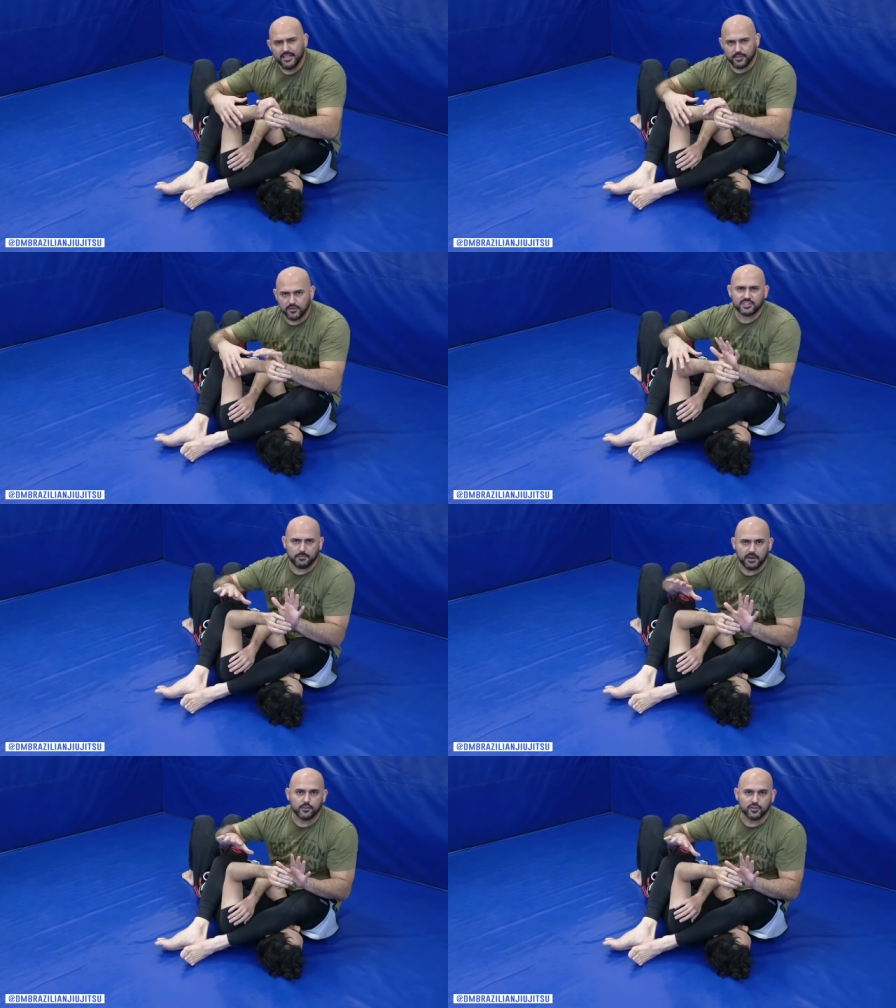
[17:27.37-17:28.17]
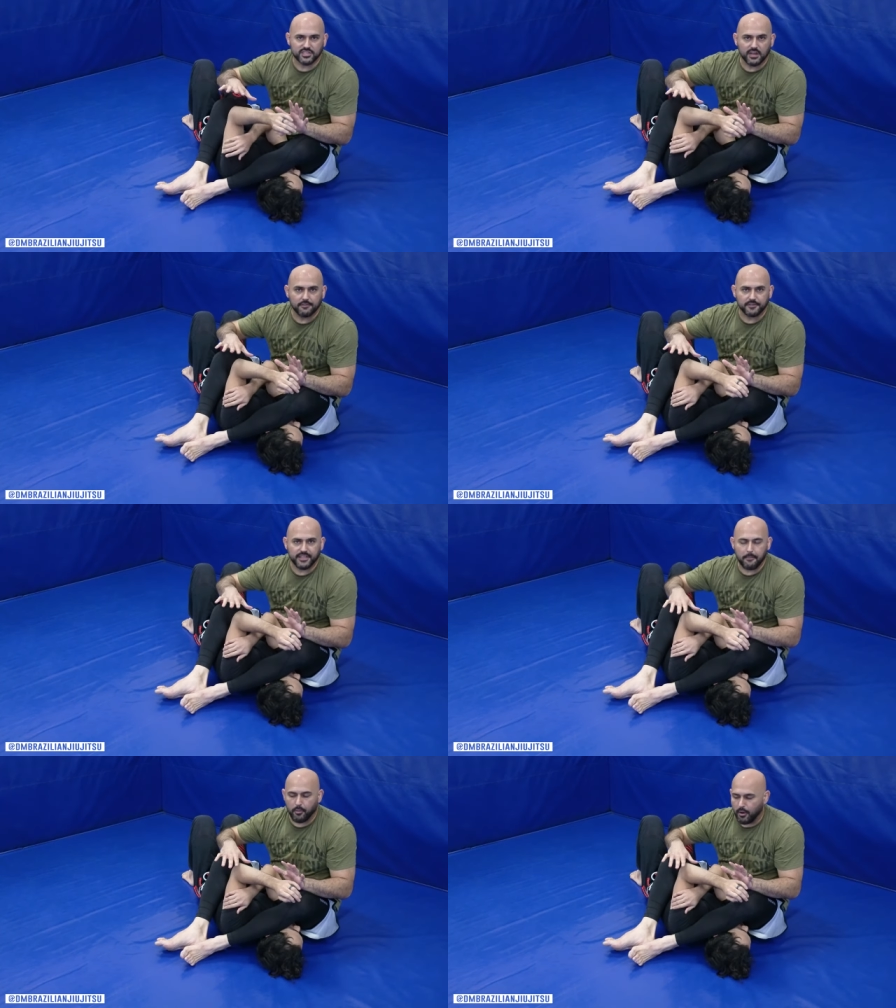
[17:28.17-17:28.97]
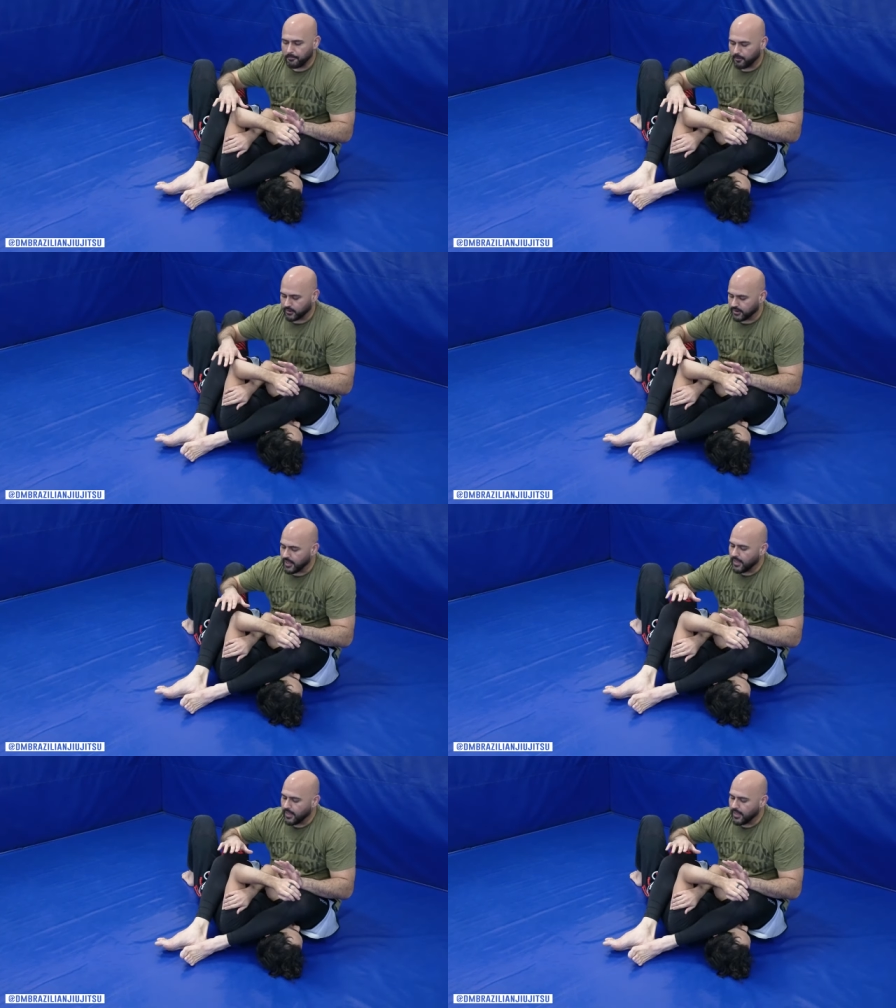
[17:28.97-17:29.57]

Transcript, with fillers: There's some other stuff in that ballpark,